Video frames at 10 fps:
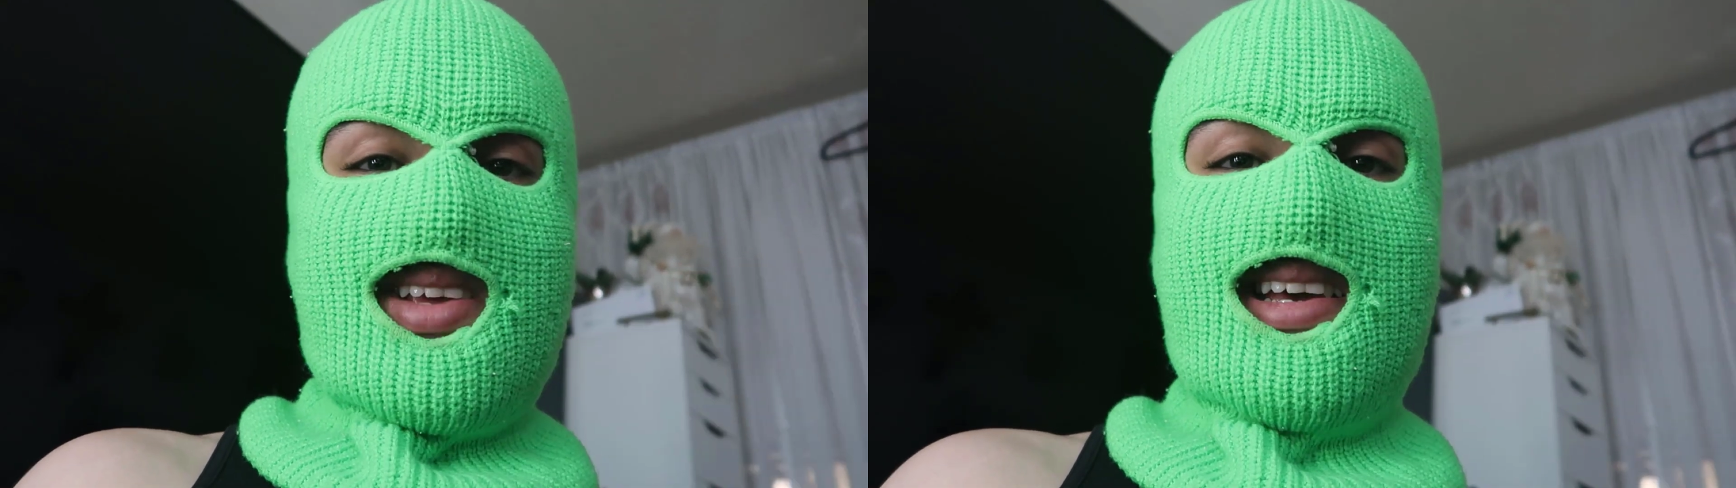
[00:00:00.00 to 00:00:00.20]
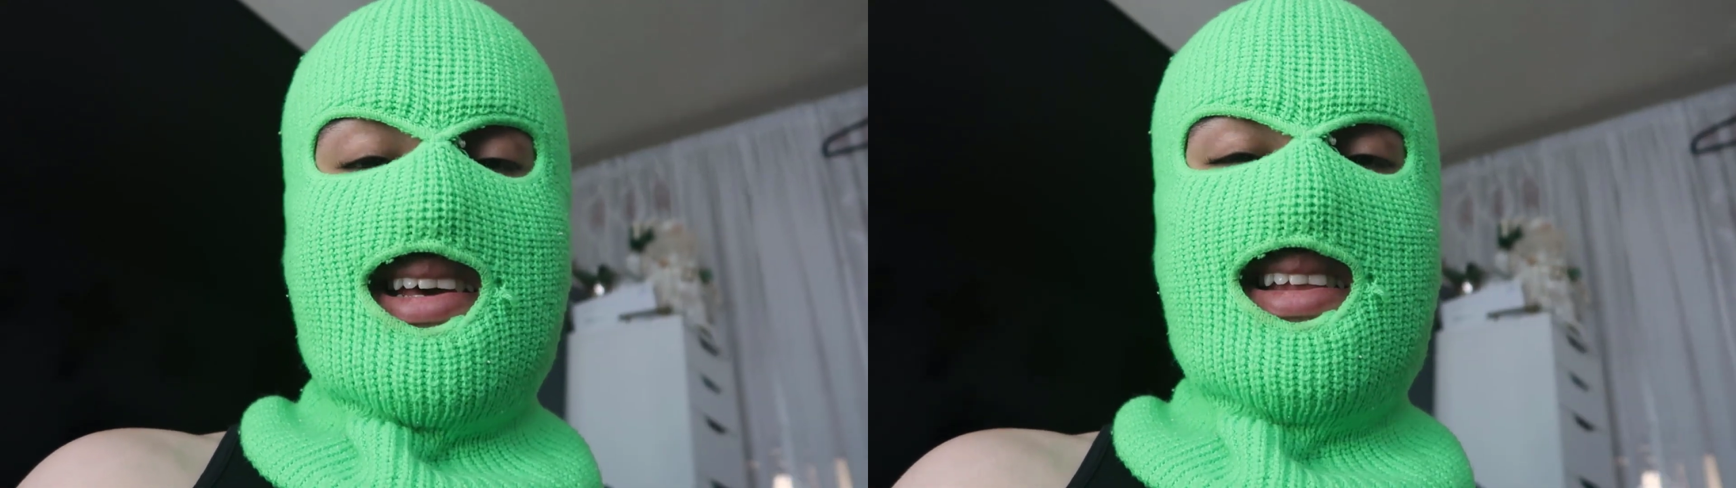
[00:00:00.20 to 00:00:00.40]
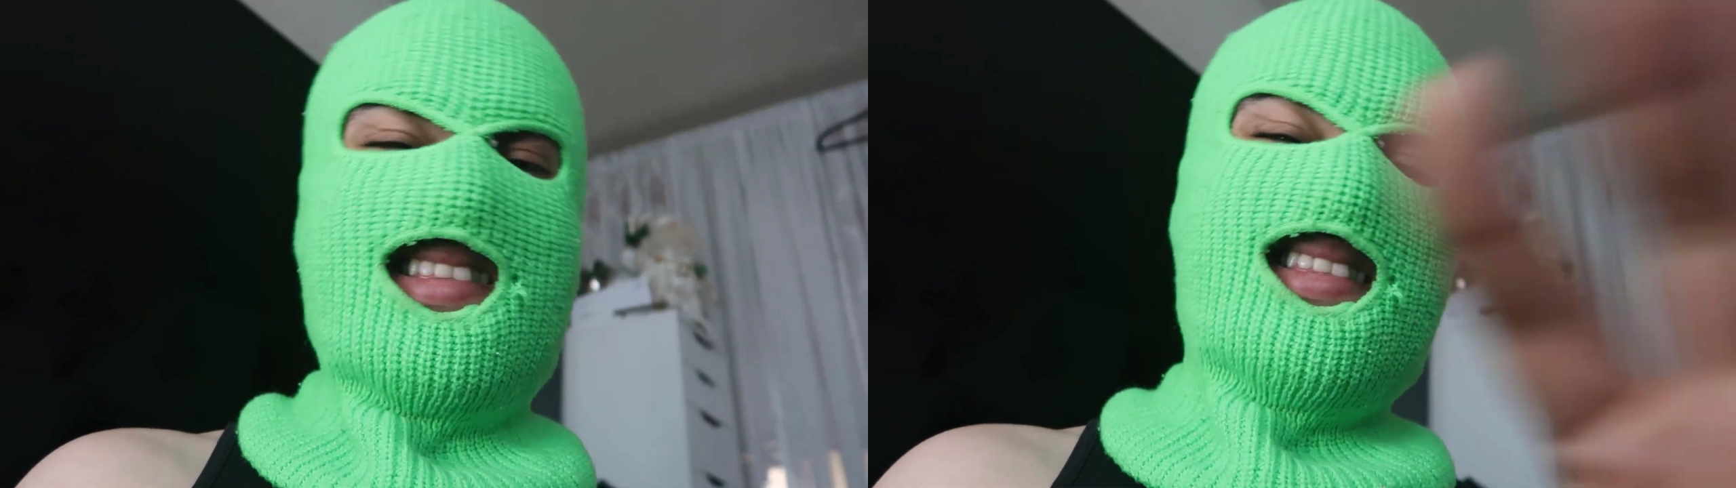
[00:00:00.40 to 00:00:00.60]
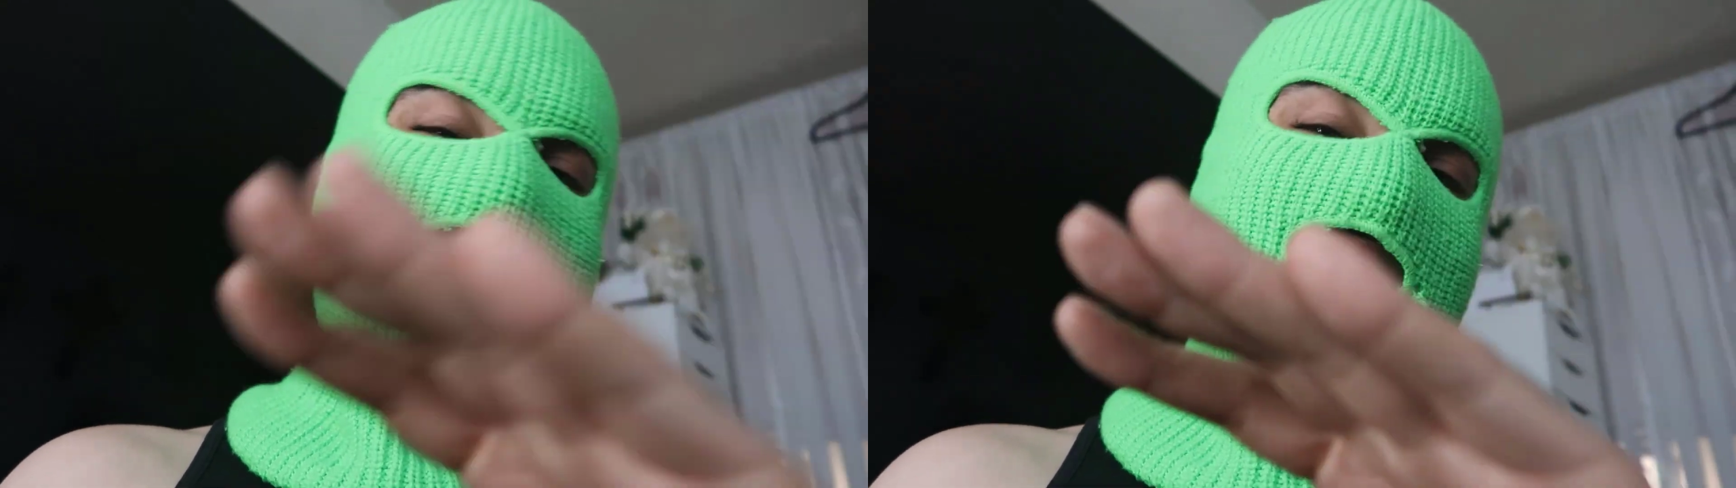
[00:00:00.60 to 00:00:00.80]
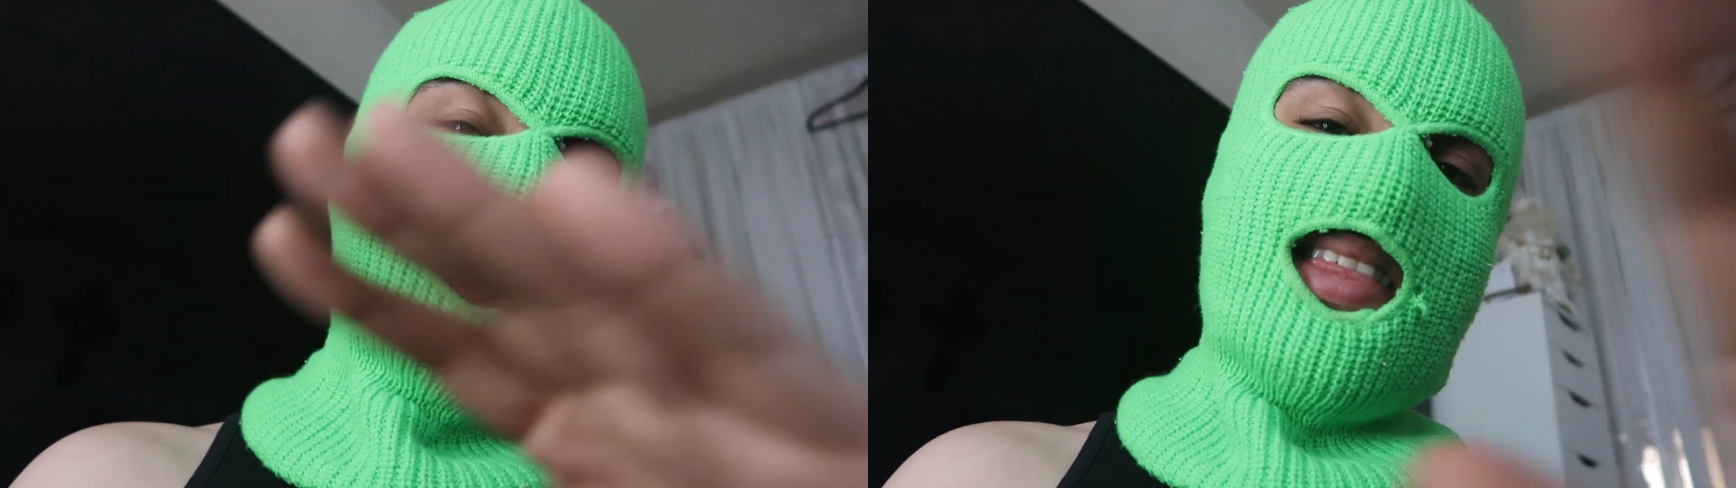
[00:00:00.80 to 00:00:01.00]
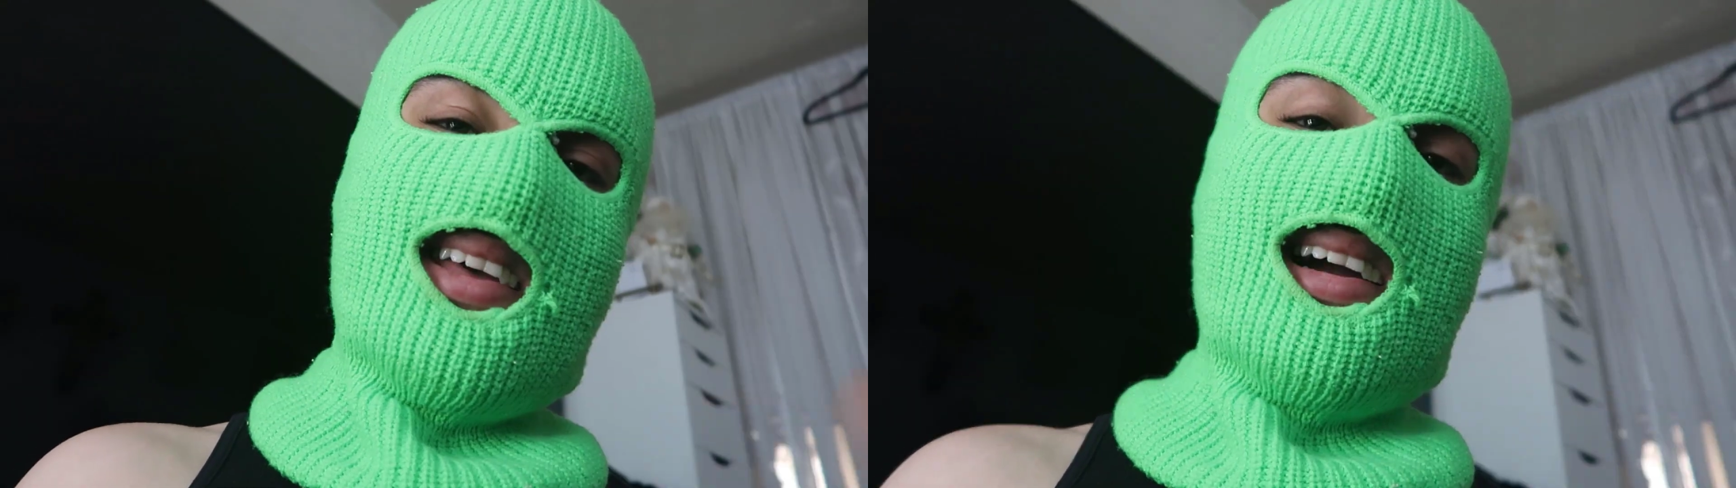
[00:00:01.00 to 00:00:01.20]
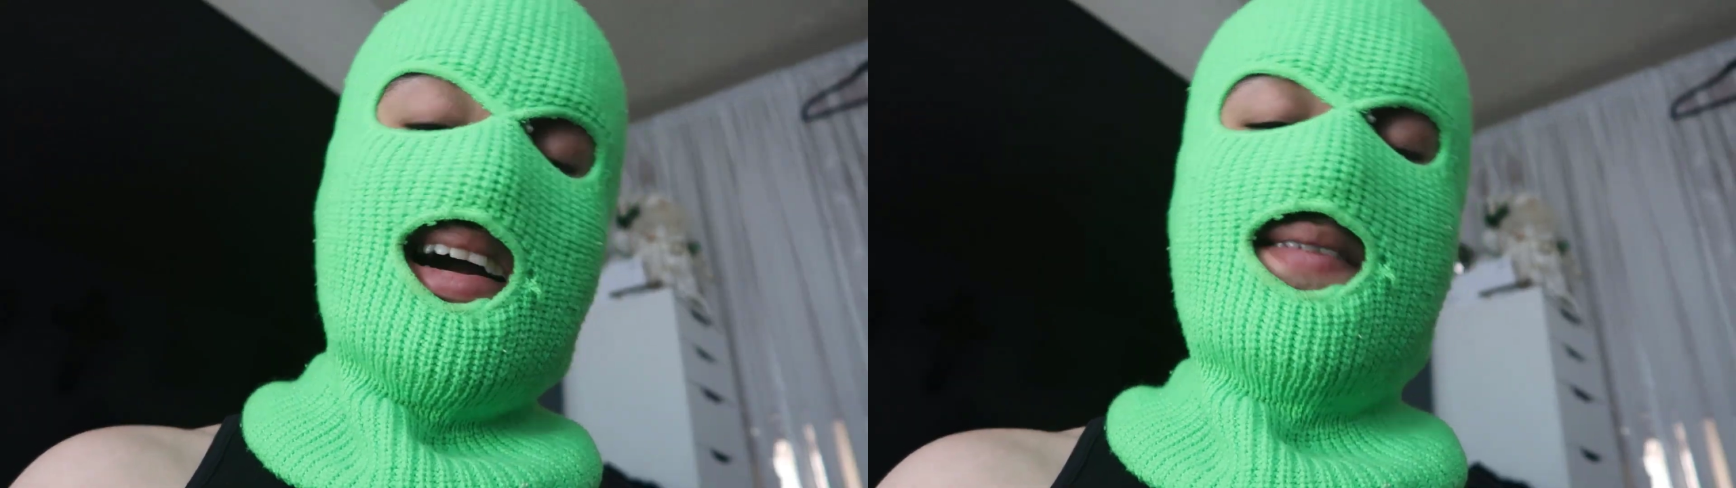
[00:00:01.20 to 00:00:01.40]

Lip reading: Hit nothing.